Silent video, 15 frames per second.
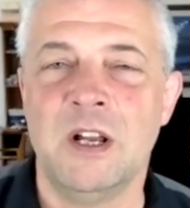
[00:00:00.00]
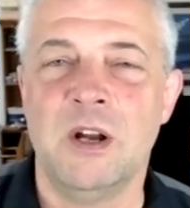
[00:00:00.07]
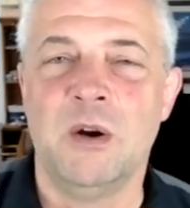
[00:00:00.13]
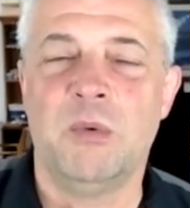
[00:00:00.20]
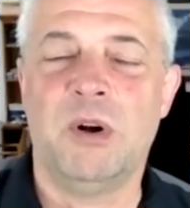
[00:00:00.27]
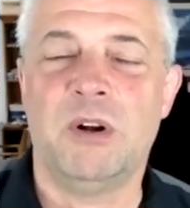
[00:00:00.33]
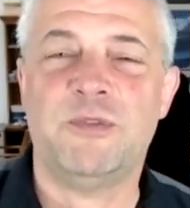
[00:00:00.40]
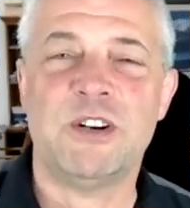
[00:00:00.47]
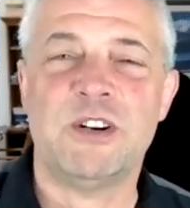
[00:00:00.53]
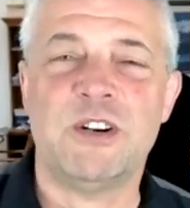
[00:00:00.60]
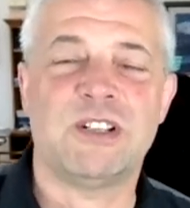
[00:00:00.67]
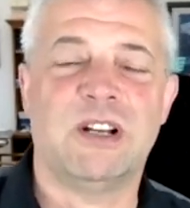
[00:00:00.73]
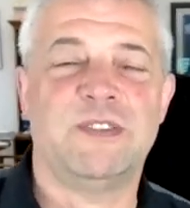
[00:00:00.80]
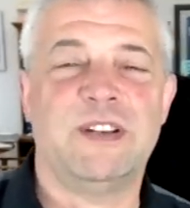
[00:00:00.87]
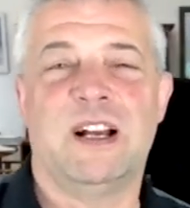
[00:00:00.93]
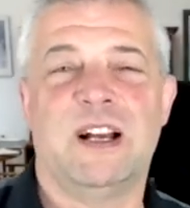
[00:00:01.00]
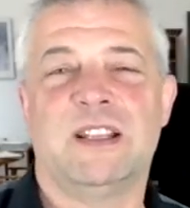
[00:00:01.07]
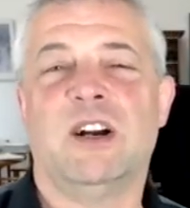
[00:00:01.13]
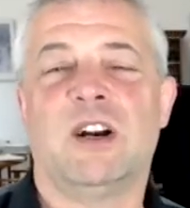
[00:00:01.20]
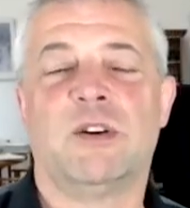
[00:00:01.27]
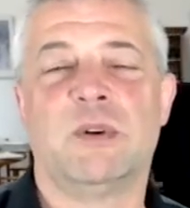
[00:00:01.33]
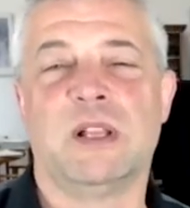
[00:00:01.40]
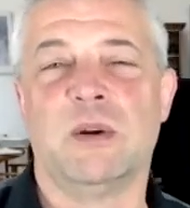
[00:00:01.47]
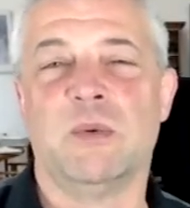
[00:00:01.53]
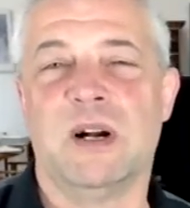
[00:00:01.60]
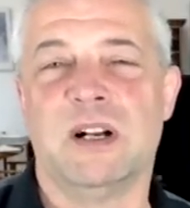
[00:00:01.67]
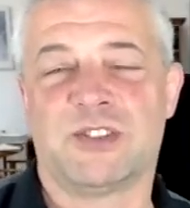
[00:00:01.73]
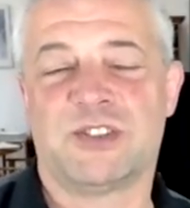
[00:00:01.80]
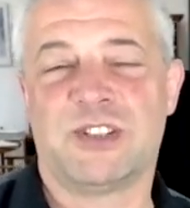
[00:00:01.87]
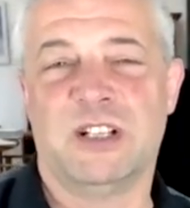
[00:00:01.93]
Well, first off, yeah, they are really
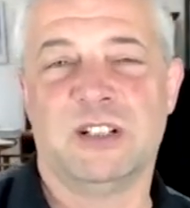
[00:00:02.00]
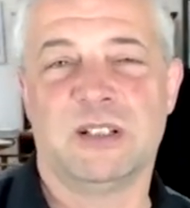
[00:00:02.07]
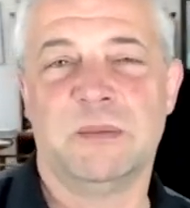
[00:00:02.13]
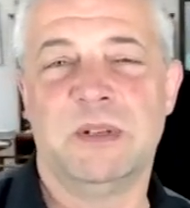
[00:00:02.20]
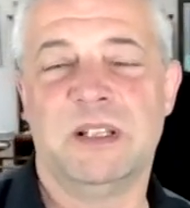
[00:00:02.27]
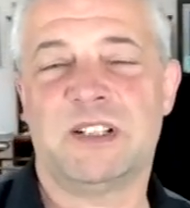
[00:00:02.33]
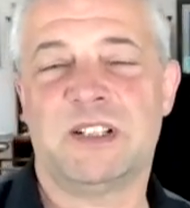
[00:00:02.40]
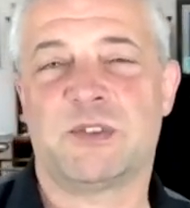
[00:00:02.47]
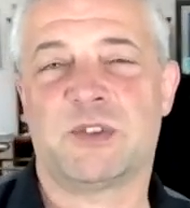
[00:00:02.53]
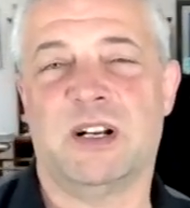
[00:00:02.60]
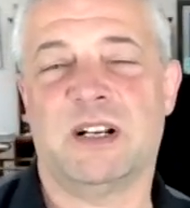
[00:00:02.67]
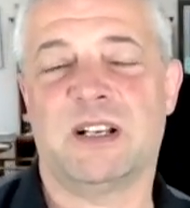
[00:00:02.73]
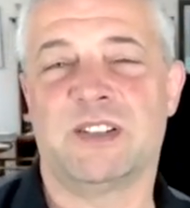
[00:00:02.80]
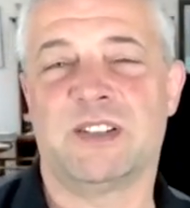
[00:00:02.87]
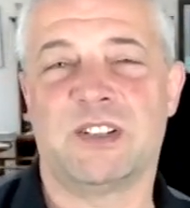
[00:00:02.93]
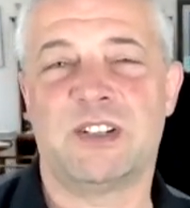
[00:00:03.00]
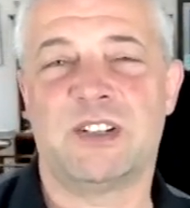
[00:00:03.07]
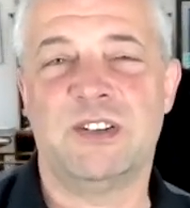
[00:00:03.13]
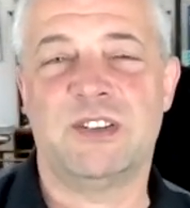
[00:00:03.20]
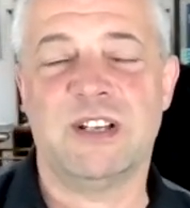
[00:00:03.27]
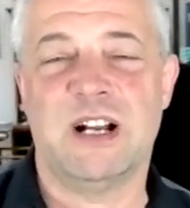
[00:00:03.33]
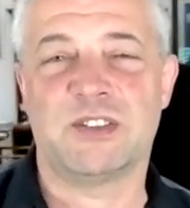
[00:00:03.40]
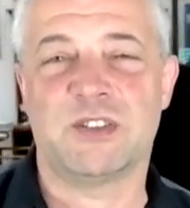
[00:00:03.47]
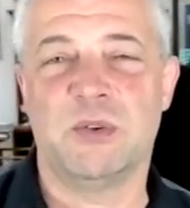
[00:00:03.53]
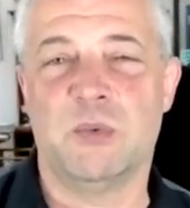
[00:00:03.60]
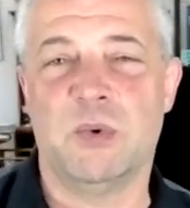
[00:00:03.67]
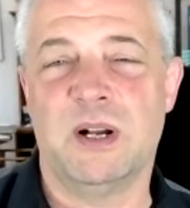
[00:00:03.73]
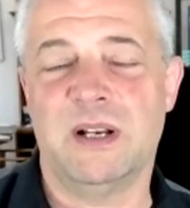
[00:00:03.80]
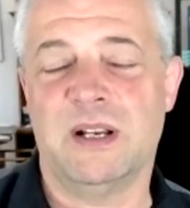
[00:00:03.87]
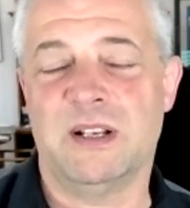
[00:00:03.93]
well sealed. I mean, this truck is a
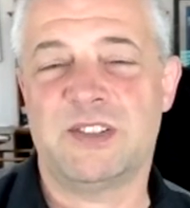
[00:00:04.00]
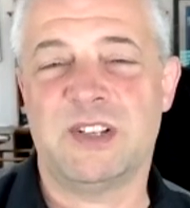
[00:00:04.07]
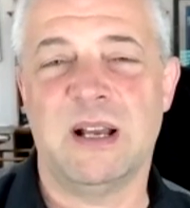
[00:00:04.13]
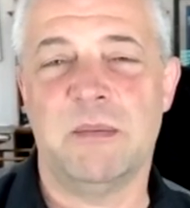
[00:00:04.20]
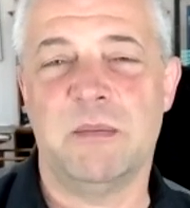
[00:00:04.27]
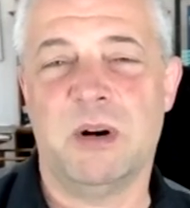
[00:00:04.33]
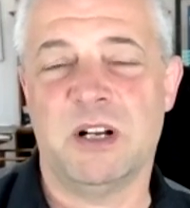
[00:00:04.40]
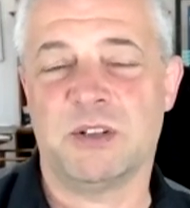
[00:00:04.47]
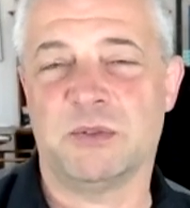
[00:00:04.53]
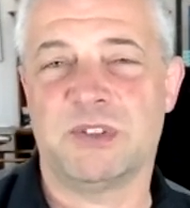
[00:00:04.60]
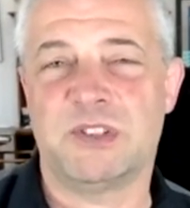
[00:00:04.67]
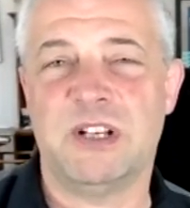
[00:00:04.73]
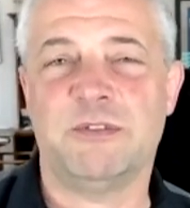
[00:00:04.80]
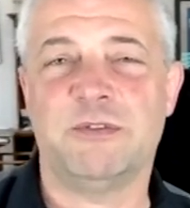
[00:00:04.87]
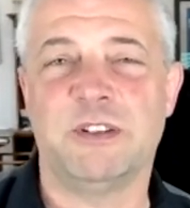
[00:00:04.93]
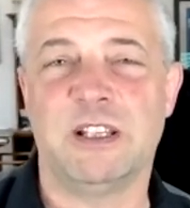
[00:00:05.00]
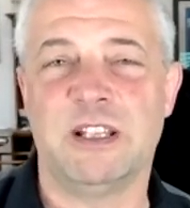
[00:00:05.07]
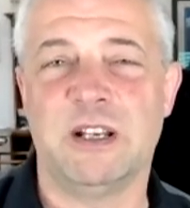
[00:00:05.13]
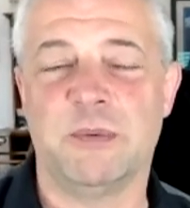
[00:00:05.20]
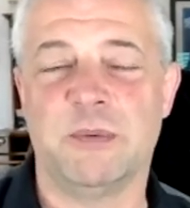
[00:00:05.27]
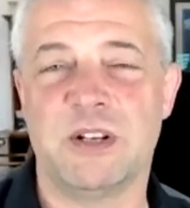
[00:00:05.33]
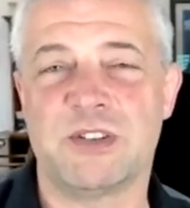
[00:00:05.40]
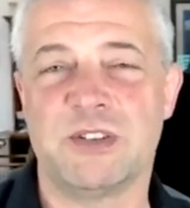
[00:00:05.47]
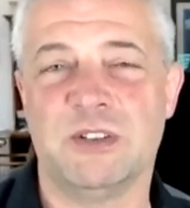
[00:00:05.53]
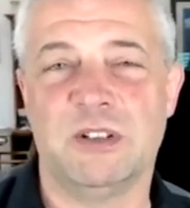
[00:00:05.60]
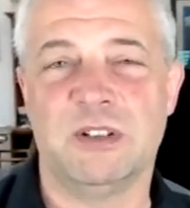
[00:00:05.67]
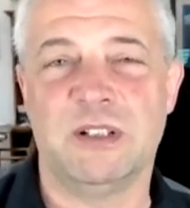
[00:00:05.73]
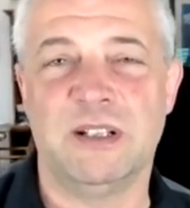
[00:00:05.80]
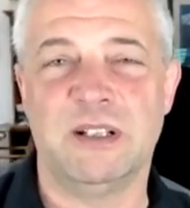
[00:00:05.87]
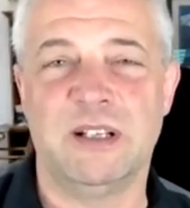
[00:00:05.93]
2001. I'd say that module is definitely the
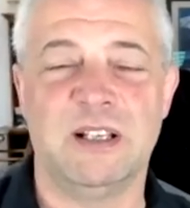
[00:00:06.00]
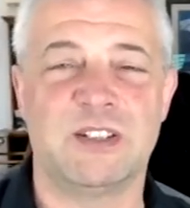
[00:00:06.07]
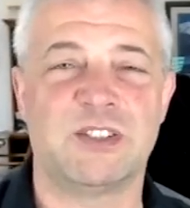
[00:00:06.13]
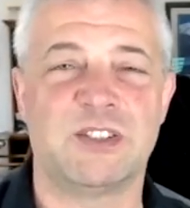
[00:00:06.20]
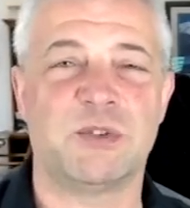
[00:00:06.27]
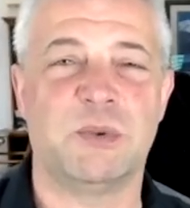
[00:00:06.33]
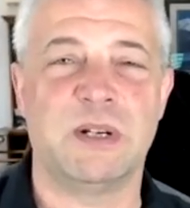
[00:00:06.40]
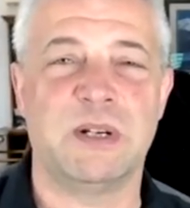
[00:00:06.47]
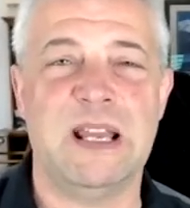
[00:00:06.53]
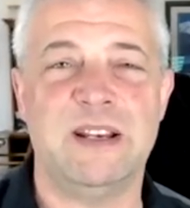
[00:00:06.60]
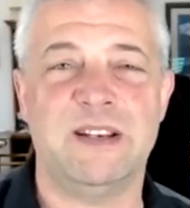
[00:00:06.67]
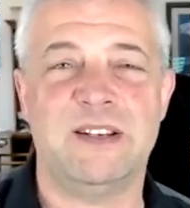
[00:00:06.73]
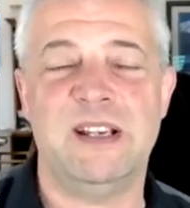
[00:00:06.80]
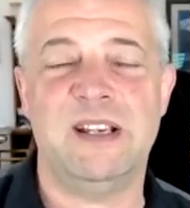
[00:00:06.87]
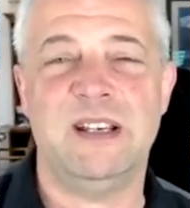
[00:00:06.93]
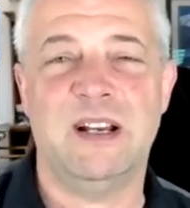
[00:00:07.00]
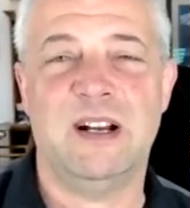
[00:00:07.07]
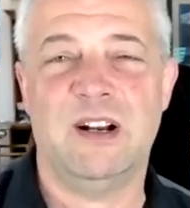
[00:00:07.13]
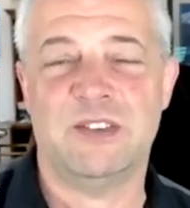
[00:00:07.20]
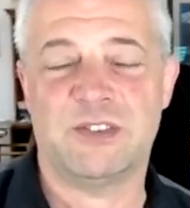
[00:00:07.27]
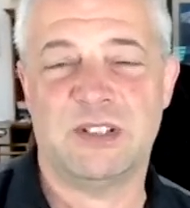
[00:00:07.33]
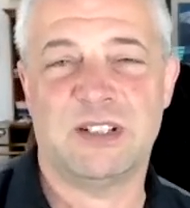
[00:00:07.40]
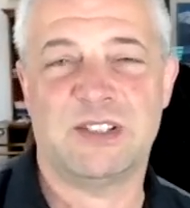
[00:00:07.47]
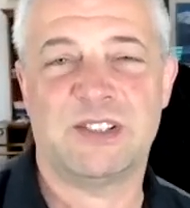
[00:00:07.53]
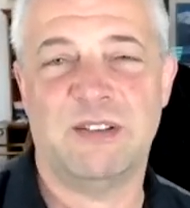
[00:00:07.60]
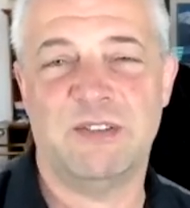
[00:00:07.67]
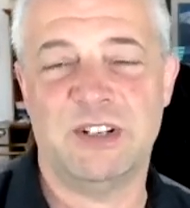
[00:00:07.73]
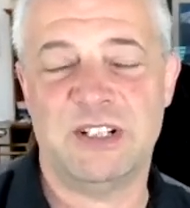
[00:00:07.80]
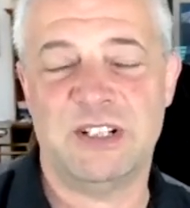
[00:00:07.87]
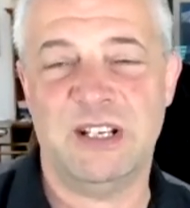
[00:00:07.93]
original, and it's 2018 now, so that's
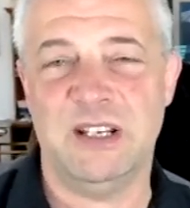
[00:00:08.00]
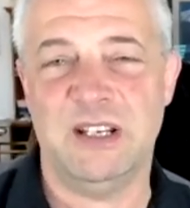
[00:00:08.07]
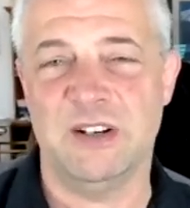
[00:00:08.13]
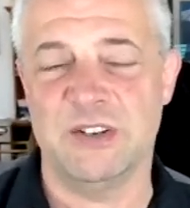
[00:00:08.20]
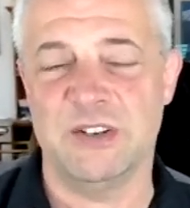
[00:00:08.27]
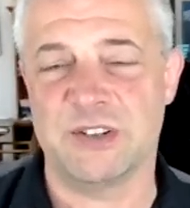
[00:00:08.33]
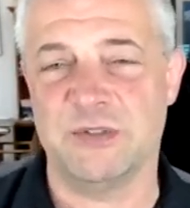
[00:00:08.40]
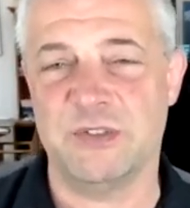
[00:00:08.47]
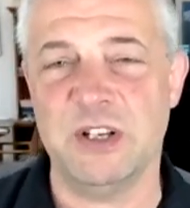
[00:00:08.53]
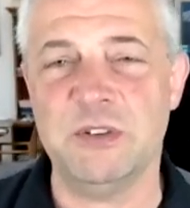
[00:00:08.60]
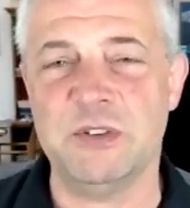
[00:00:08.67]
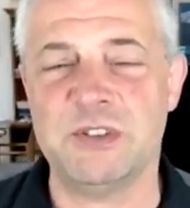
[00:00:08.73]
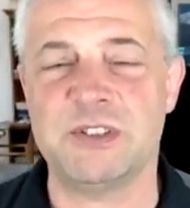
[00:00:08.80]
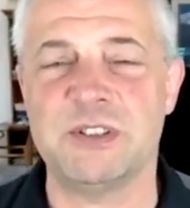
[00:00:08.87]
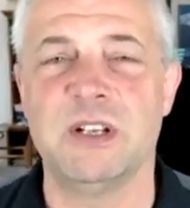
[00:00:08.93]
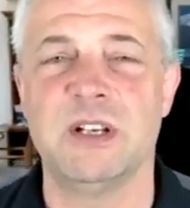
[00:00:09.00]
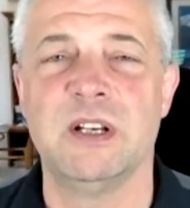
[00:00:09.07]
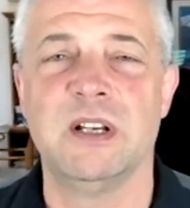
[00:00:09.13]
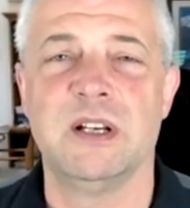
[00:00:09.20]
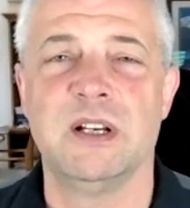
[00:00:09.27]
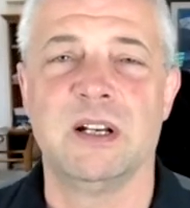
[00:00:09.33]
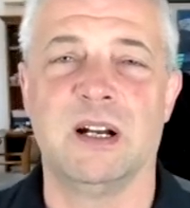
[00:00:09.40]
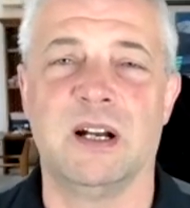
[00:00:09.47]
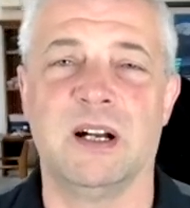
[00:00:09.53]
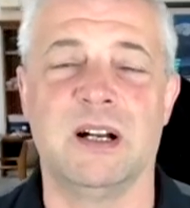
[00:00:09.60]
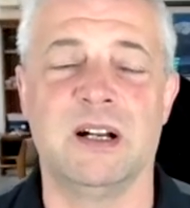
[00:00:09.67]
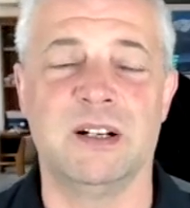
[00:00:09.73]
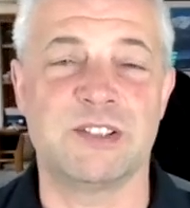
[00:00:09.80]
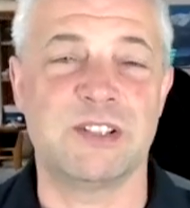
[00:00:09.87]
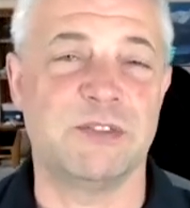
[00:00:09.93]
17 years of use,
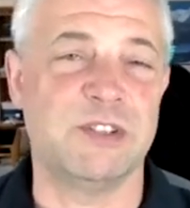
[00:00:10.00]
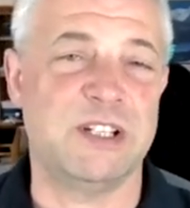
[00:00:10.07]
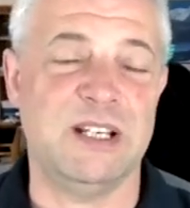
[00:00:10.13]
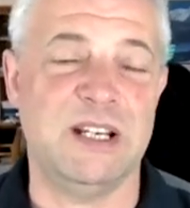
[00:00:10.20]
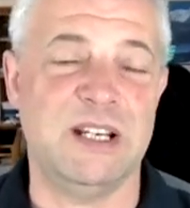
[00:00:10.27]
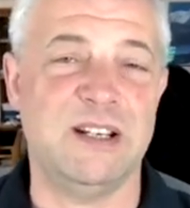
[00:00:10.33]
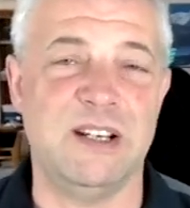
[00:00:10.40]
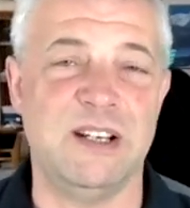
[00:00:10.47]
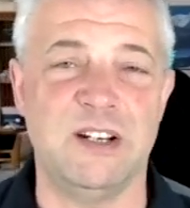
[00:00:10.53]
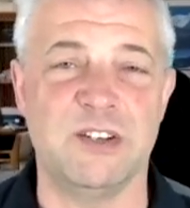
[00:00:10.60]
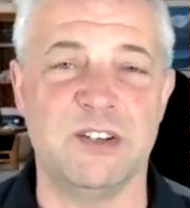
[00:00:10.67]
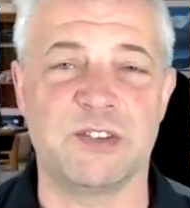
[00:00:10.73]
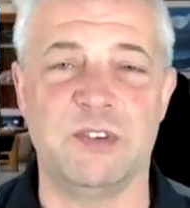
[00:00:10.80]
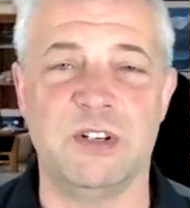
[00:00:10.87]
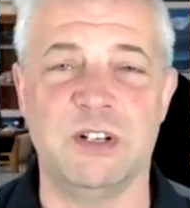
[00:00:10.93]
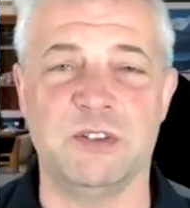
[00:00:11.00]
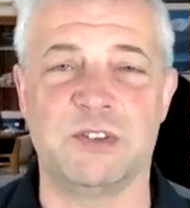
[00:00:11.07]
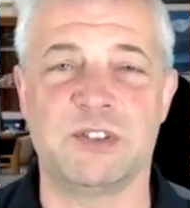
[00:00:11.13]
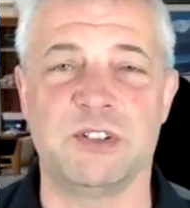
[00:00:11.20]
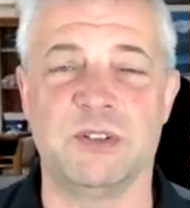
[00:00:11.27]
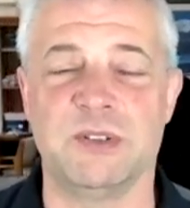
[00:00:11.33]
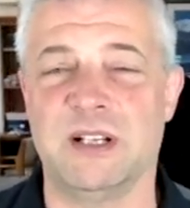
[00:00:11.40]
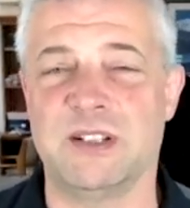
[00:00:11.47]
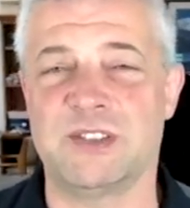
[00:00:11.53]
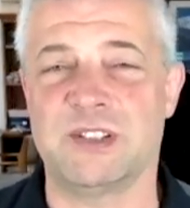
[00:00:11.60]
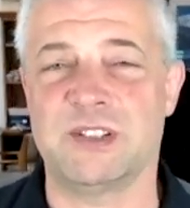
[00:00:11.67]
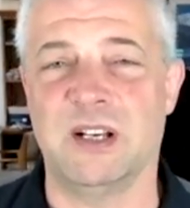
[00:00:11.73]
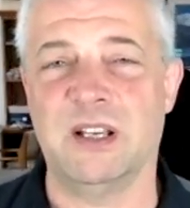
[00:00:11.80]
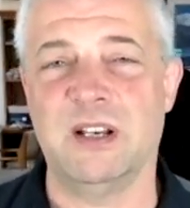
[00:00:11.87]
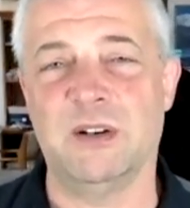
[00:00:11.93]
17, 18 years of use. So that's,
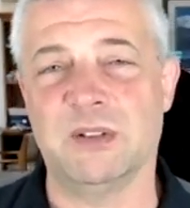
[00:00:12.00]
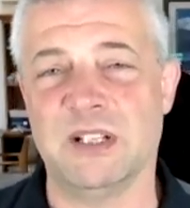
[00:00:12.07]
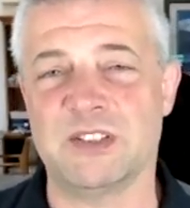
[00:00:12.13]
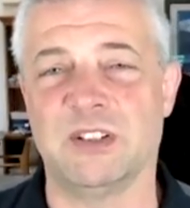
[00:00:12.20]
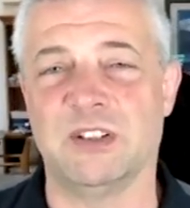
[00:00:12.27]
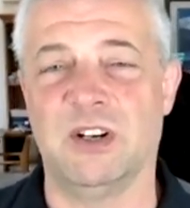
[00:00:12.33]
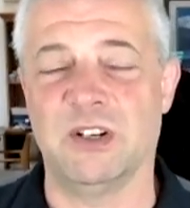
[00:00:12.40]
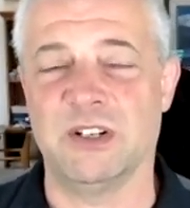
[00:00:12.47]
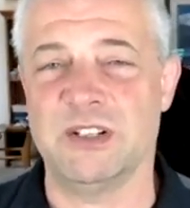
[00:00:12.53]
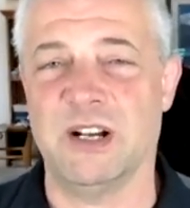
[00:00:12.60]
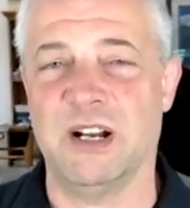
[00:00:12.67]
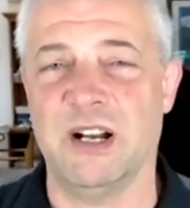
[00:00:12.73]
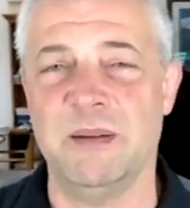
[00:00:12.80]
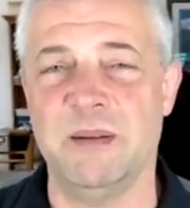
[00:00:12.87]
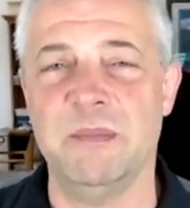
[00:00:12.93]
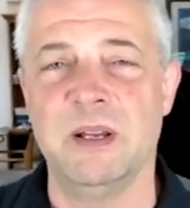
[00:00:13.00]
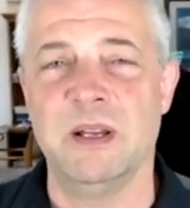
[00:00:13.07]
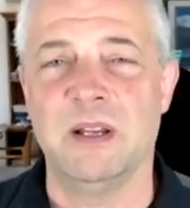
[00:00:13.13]
that's a long time.